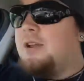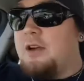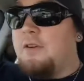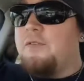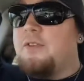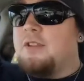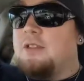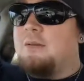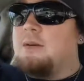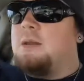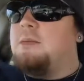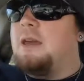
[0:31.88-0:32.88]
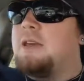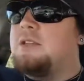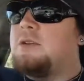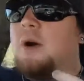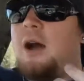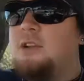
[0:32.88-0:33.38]
confident that I'm going to make it
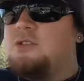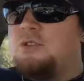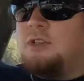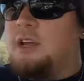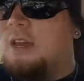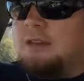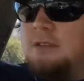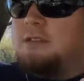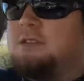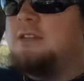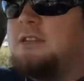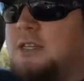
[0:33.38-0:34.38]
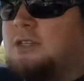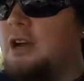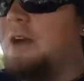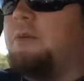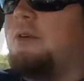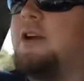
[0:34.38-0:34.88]
to 100 days this
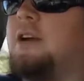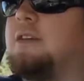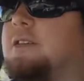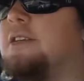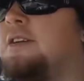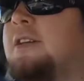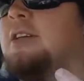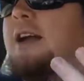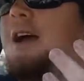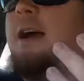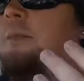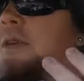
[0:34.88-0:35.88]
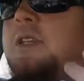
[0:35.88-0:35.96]
time around. But